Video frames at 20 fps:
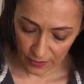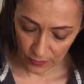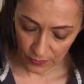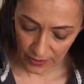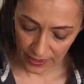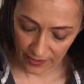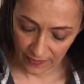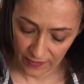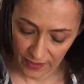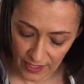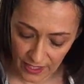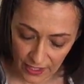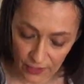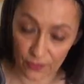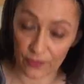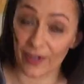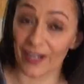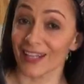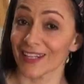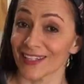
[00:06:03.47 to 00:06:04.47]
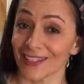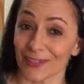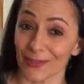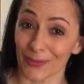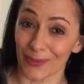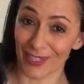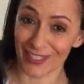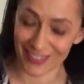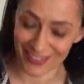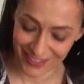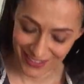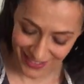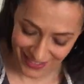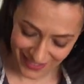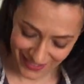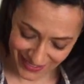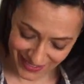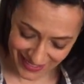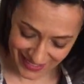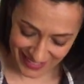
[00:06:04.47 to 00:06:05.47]
We haven't had rain in a while, so
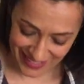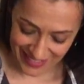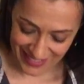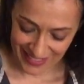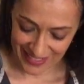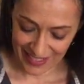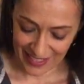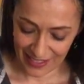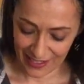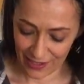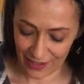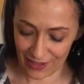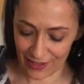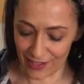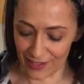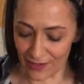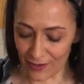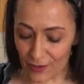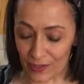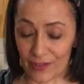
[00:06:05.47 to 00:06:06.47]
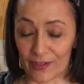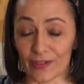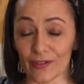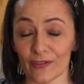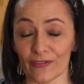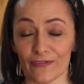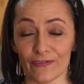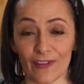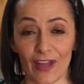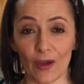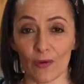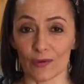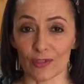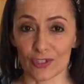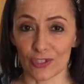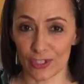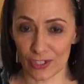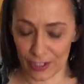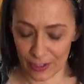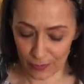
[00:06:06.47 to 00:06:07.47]
the flour
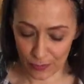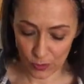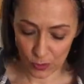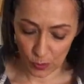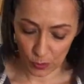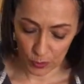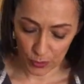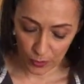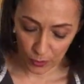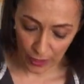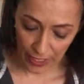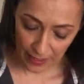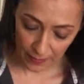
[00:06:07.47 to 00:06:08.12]
has just absorbed